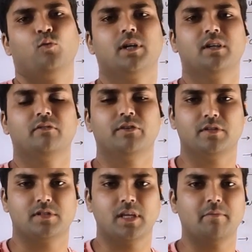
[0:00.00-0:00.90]
Whatever
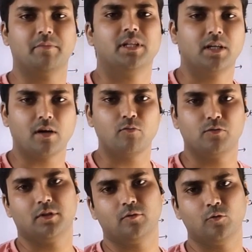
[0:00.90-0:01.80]
is happening
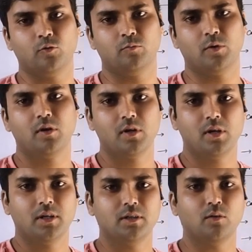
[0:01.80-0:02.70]
around the globe,
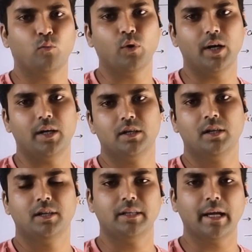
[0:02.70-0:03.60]
in the world,
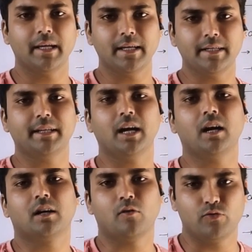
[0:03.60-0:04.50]
in the area
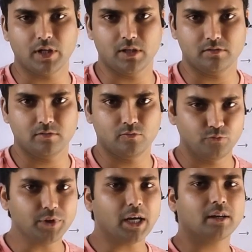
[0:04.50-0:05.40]
around us,
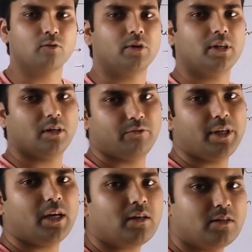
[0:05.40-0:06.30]
we are
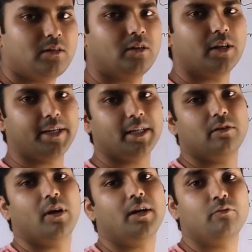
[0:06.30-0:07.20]
learning
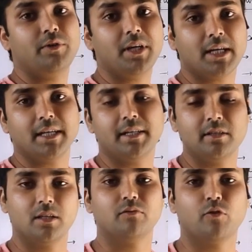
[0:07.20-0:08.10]
and we are getting
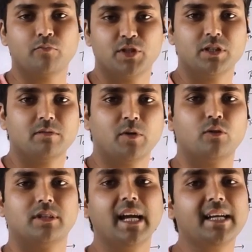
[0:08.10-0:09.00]
the information
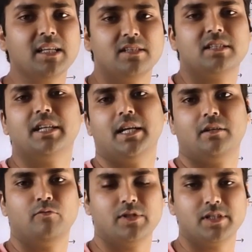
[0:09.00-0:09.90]
about that incident
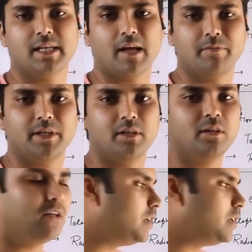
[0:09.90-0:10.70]
which is happening